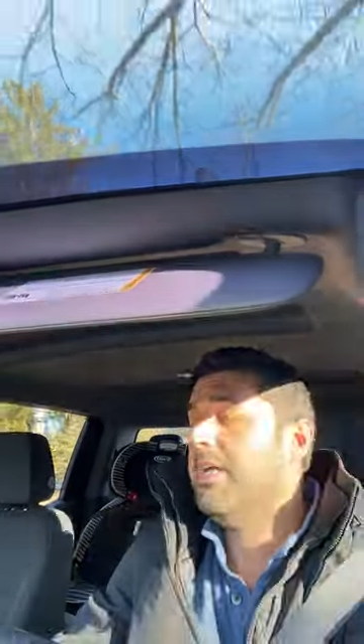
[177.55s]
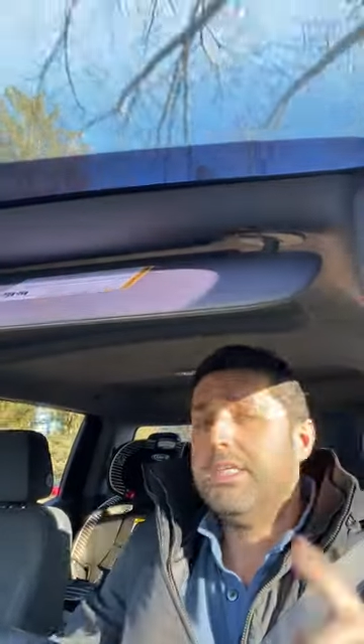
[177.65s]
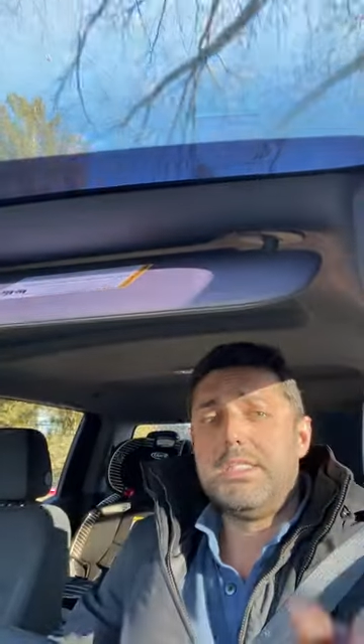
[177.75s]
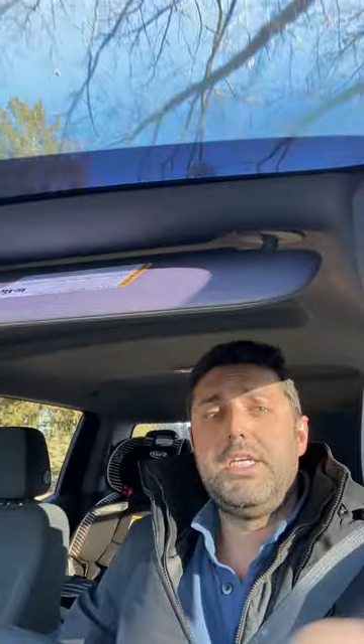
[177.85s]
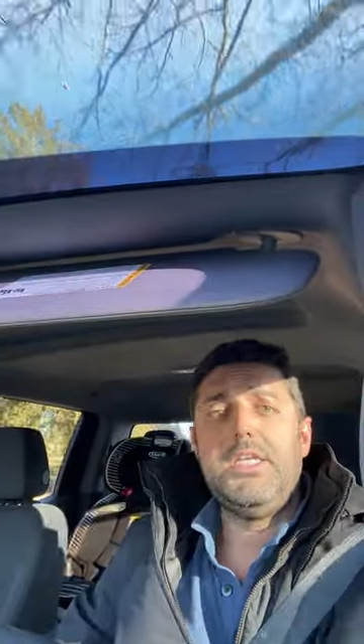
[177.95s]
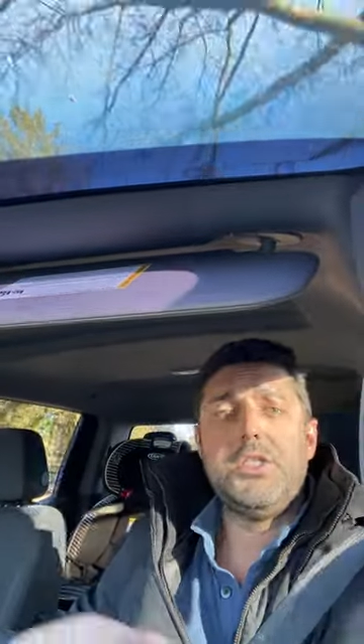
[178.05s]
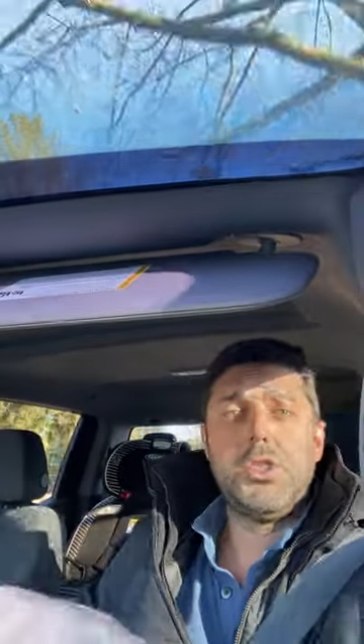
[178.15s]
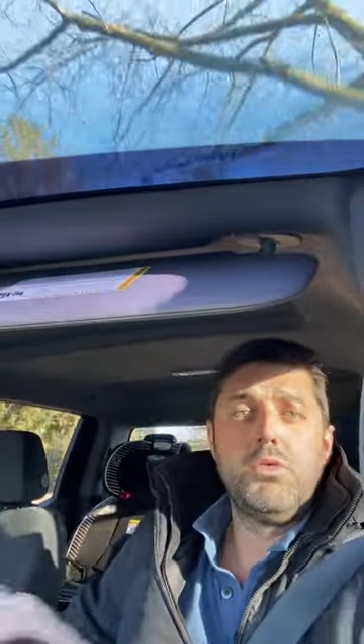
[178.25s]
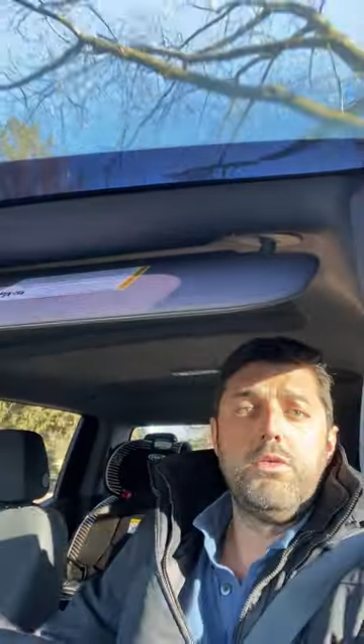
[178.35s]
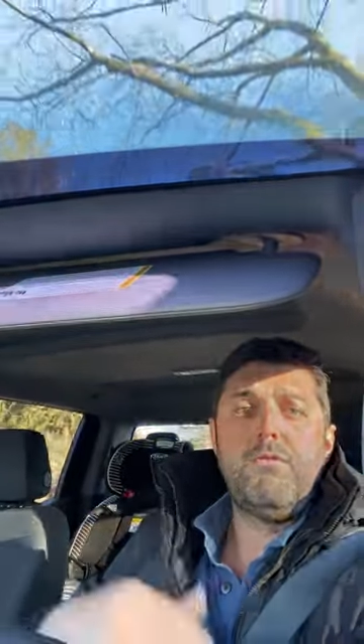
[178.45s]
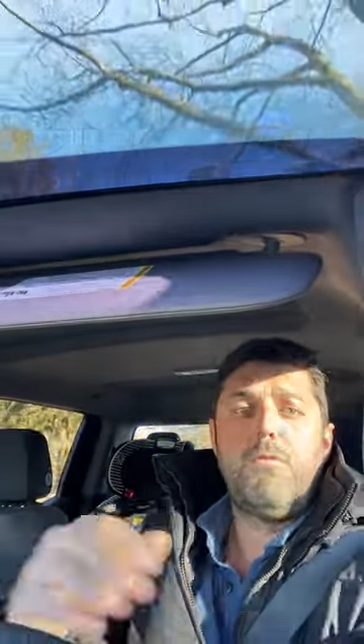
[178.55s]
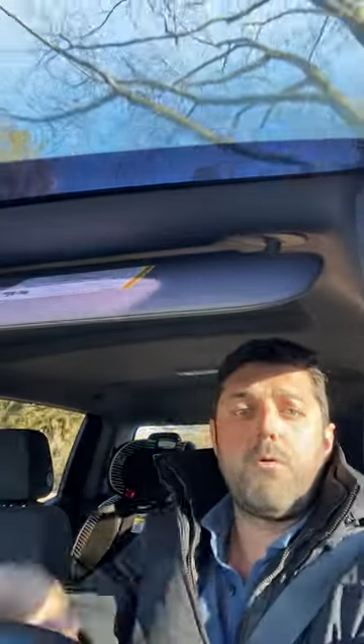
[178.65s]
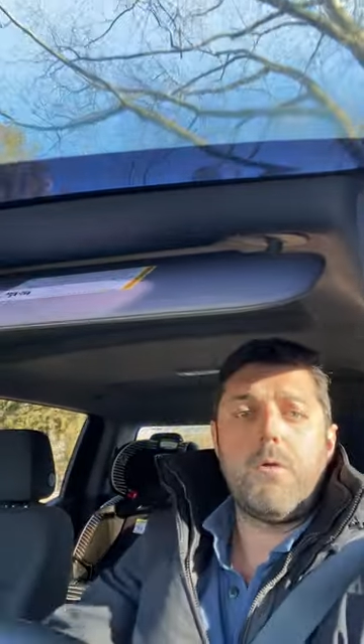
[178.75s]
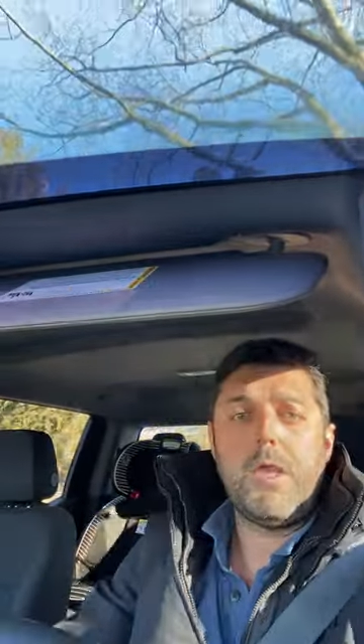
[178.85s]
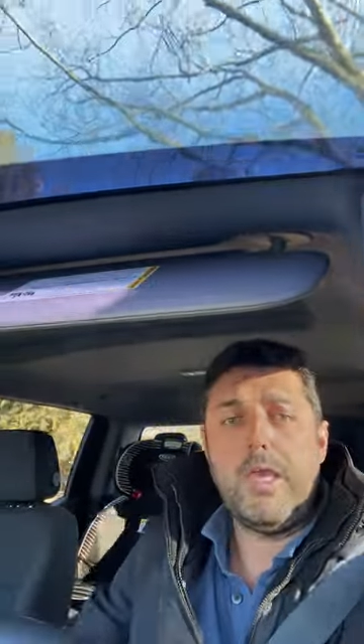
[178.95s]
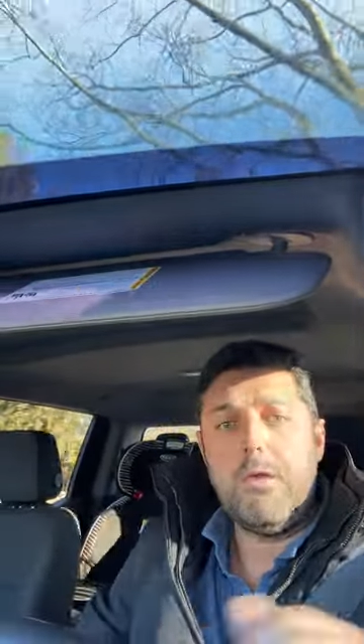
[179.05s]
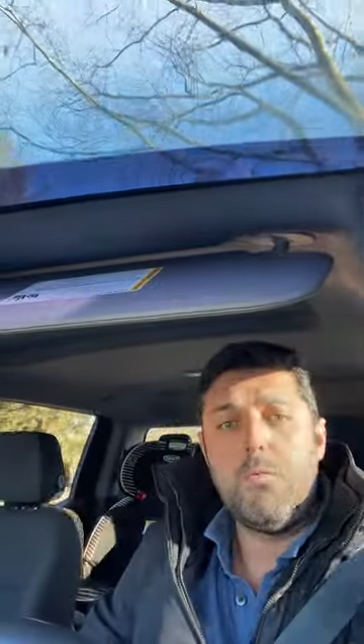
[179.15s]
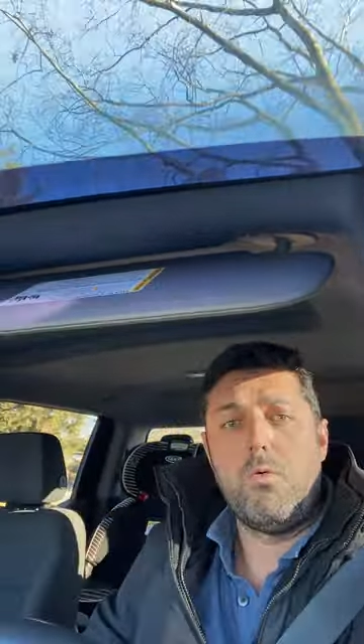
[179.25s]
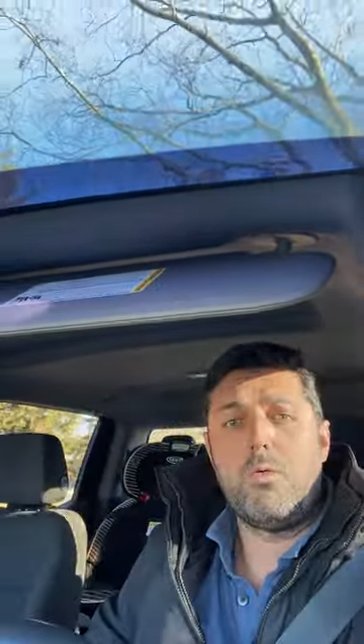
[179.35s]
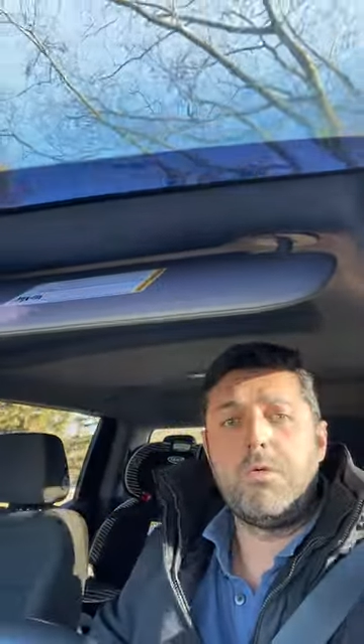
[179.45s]
Stay tuned for a
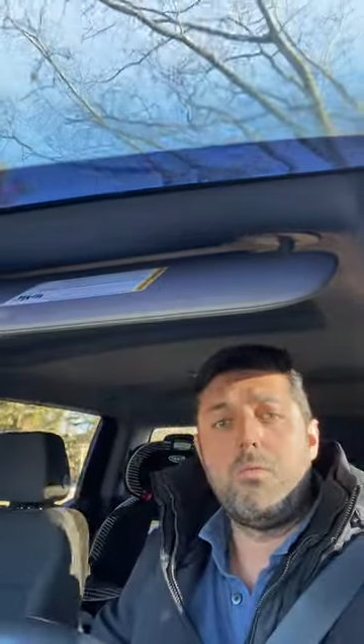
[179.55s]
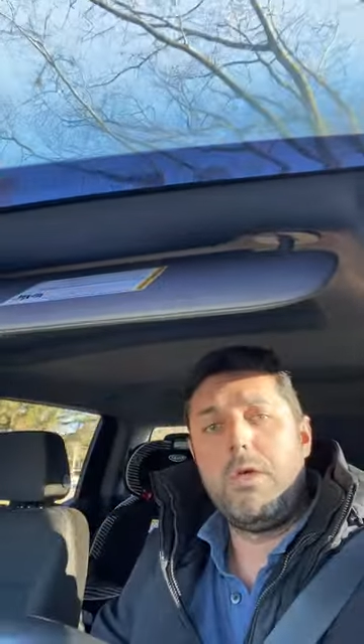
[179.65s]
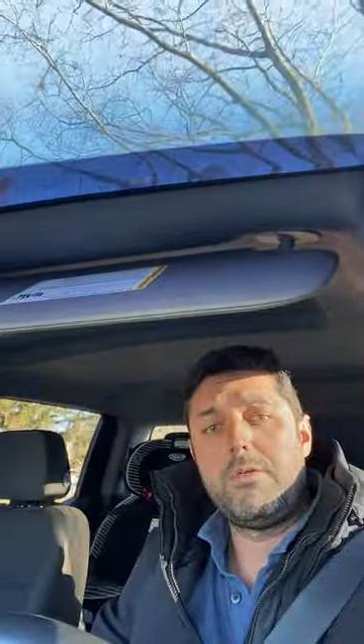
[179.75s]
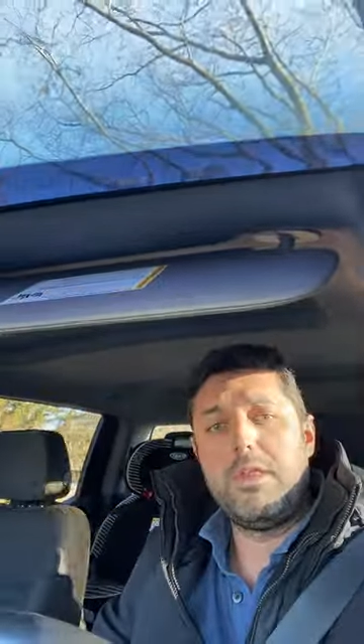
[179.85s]
warmer weather